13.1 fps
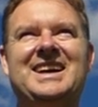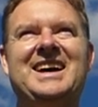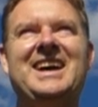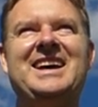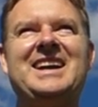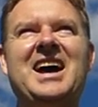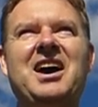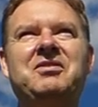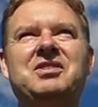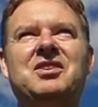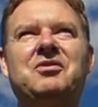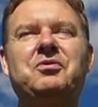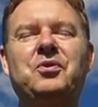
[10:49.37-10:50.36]
And
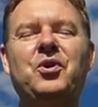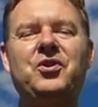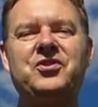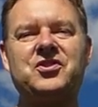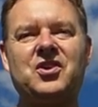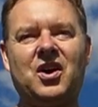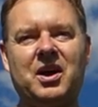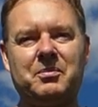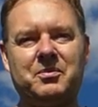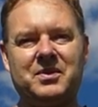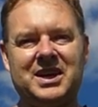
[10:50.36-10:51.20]
after the fourth time,